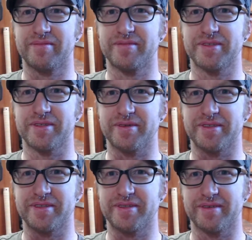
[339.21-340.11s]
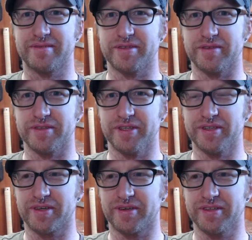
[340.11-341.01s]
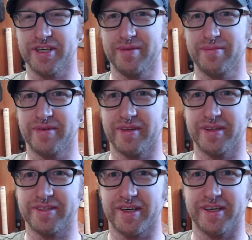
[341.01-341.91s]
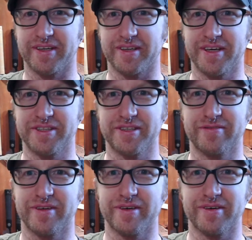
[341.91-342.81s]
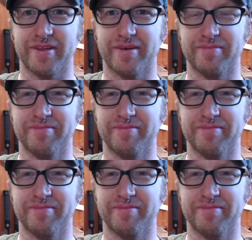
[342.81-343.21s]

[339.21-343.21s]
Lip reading: So it's sort of cylindrical shape. It's got indentation for your thumb,